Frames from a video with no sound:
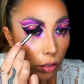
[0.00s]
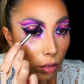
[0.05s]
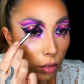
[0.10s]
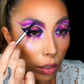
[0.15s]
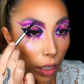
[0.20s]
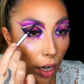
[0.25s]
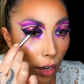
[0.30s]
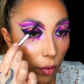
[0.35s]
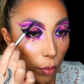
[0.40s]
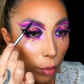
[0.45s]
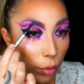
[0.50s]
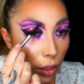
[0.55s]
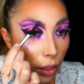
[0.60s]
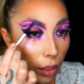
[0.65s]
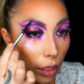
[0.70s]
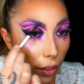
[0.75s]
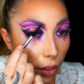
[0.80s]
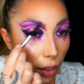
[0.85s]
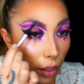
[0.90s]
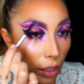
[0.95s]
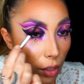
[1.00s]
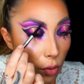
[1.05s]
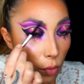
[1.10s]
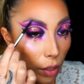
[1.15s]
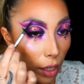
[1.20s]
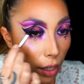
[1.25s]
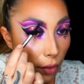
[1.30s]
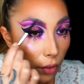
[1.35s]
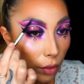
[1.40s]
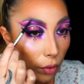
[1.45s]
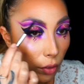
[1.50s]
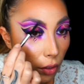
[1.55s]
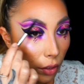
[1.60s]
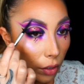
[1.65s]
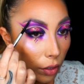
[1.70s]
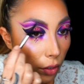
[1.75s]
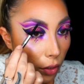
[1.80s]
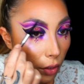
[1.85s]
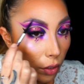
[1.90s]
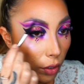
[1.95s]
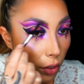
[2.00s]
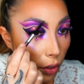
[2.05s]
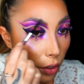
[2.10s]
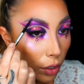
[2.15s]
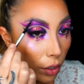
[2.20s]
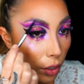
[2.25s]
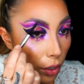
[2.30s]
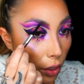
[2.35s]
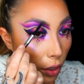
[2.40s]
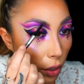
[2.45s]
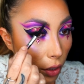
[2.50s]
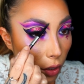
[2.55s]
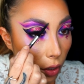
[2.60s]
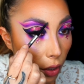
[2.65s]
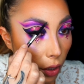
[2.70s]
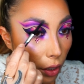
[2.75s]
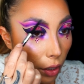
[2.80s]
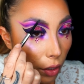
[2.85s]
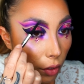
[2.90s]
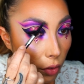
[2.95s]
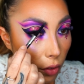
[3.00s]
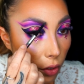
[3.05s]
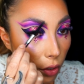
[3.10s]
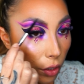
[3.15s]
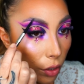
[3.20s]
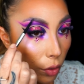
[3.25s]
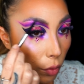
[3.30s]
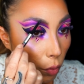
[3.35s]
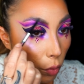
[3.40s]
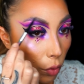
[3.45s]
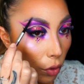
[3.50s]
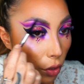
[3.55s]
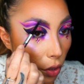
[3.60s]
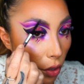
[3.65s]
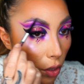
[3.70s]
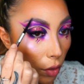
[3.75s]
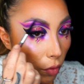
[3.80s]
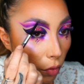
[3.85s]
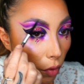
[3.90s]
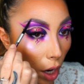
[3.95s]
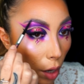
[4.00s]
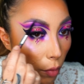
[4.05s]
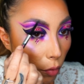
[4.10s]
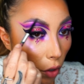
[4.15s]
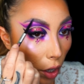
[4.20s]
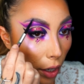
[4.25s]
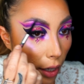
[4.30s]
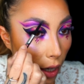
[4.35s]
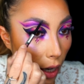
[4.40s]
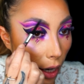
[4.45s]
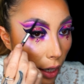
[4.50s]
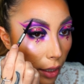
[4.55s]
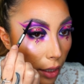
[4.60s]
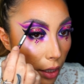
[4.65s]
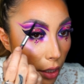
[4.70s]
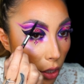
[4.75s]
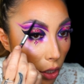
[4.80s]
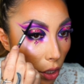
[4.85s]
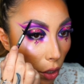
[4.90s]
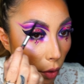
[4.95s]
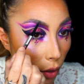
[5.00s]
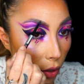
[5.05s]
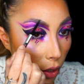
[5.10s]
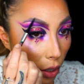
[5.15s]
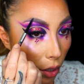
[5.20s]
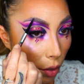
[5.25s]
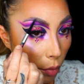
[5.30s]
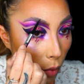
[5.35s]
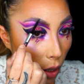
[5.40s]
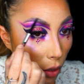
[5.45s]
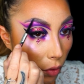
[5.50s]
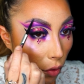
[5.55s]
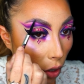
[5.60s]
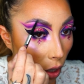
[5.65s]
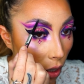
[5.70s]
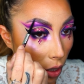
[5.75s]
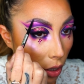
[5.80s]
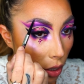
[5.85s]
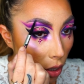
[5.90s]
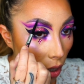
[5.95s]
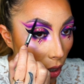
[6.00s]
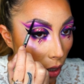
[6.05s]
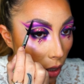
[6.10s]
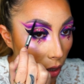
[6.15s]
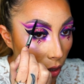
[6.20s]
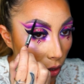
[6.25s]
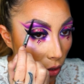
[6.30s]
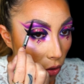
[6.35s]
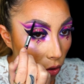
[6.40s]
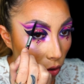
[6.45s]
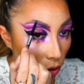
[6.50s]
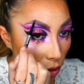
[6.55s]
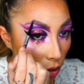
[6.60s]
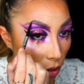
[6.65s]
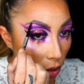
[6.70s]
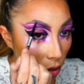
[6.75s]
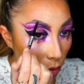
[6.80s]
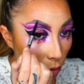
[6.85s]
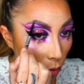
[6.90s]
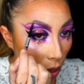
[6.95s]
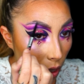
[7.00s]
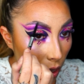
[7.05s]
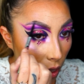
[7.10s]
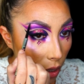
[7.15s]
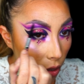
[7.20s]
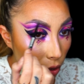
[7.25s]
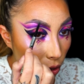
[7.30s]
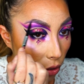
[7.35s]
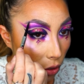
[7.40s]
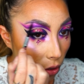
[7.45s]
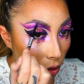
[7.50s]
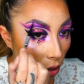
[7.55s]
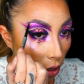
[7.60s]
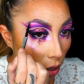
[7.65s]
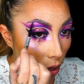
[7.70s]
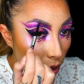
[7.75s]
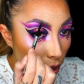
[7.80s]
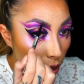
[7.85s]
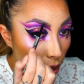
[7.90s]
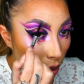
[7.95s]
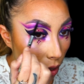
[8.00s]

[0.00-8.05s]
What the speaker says: Everybody, I think that's with everyone. You can always do one. I'm right-handed, so I think my right side is just my easier side.